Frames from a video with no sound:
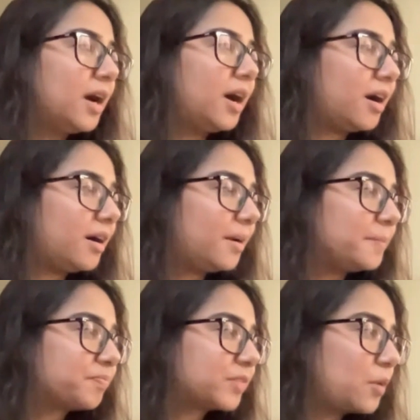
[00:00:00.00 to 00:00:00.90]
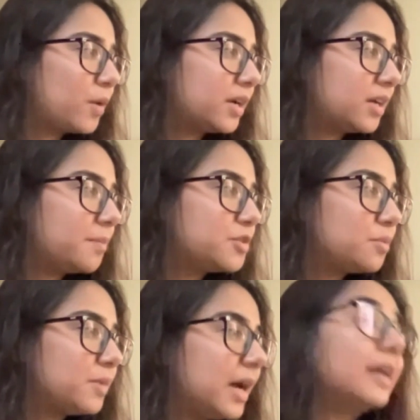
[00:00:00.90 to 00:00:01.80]
when it comes
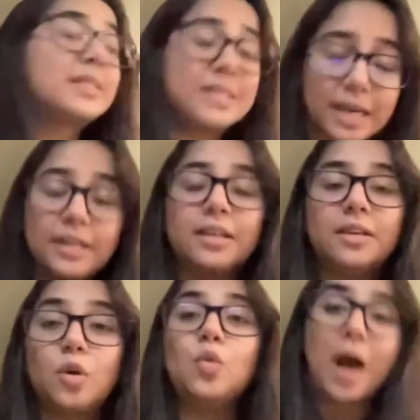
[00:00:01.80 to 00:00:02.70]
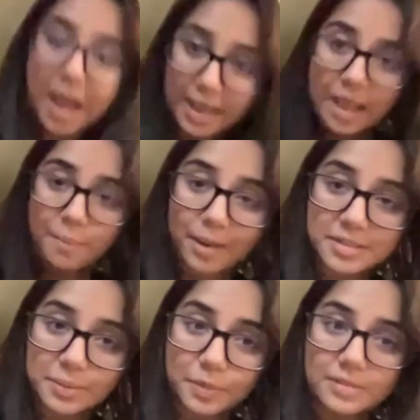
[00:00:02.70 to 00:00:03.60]
to me understanding who I am
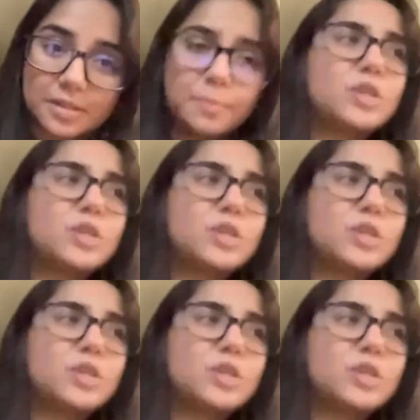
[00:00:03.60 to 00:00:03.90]
as a person.